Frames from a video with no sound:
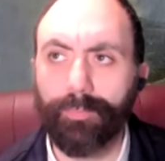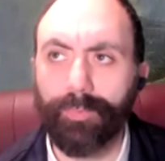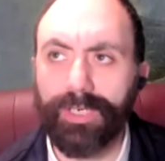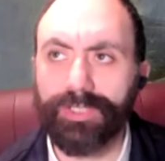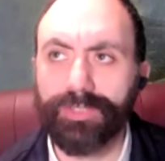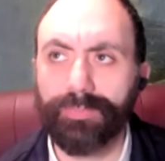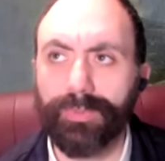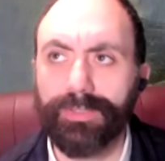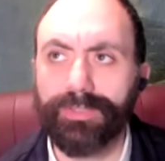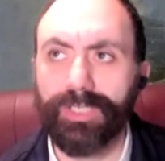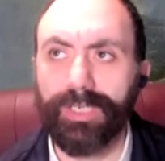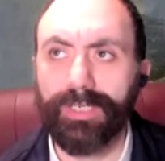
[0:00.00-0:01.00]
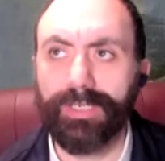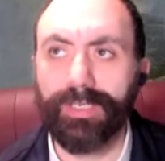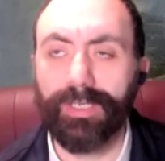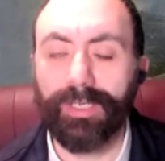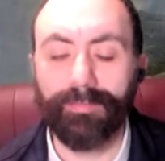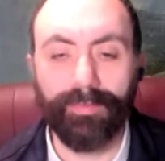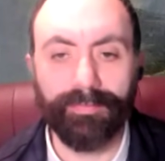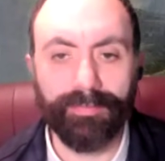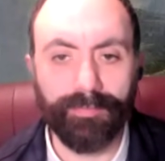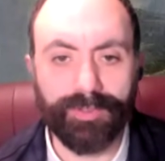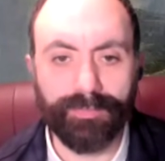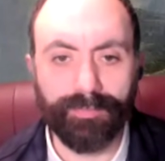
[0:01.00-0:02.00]
wish with China, and I
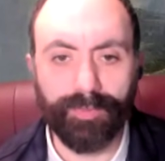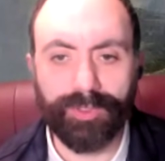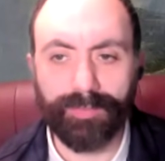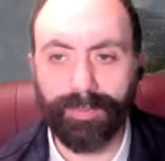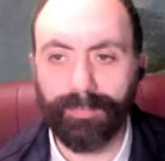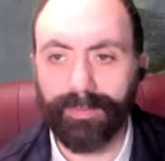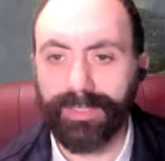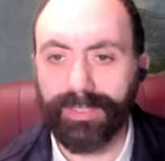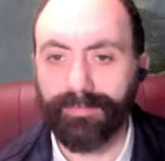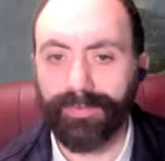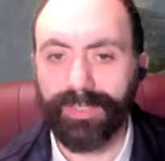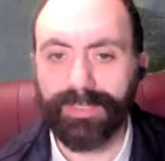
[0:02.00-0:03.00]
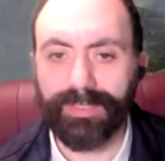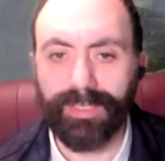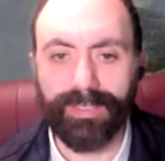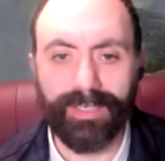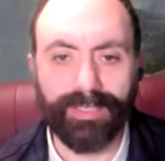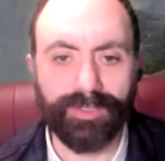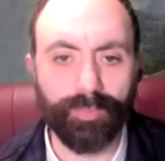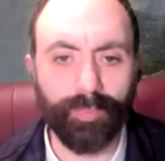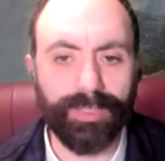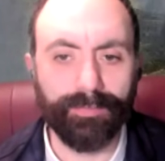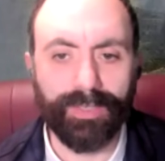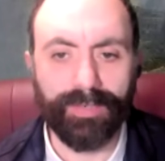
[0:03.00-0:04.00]
think we should probably cover this like next
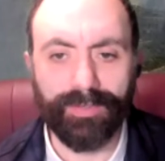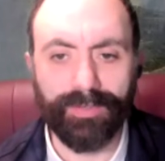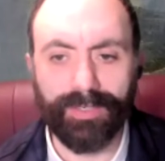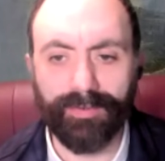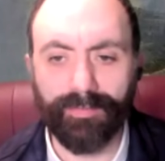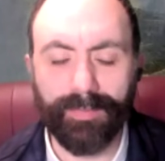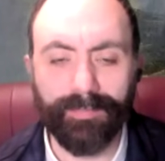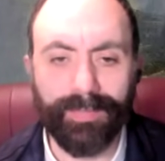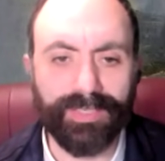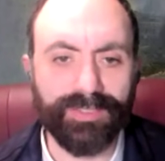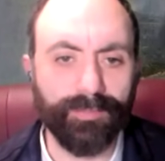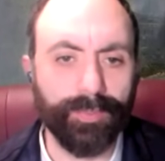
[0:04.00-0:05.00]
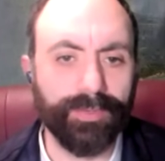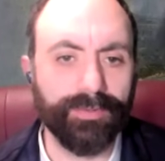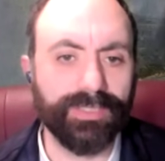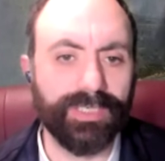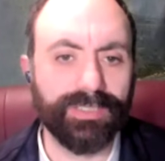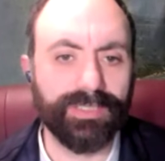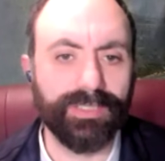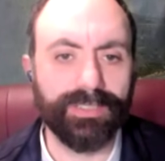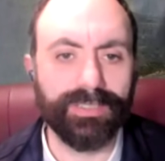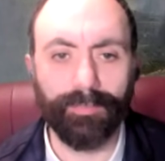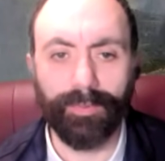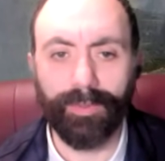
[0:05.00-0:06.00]
week, given that there have been massive protests in
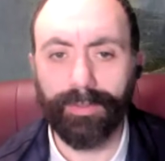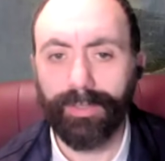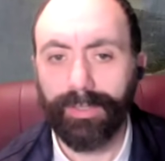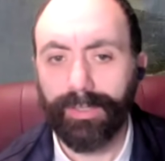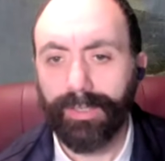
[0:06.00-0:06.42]
Taiwan,